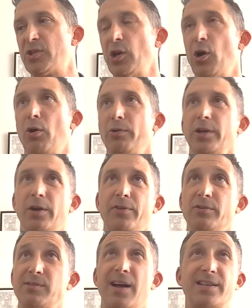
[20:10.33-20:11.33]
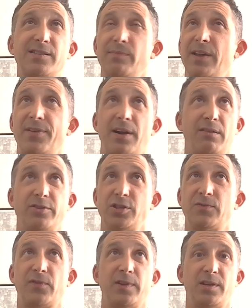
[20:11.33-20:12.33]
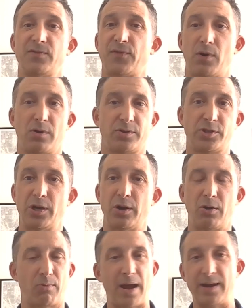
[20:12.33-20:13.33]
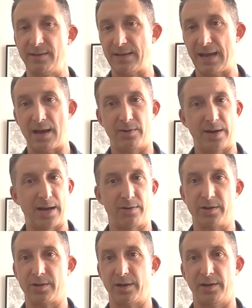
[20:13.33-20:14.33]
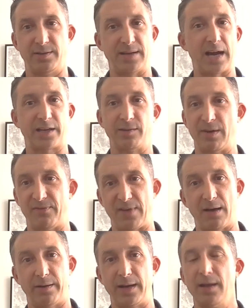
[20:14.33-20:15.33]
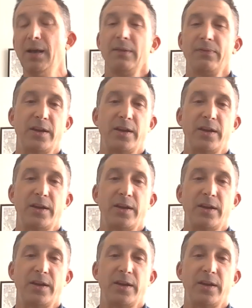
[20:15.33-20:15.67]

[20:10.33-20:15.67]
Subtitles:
So, there's lots of methodologies for this. First, write it down. How are you going to document, validate?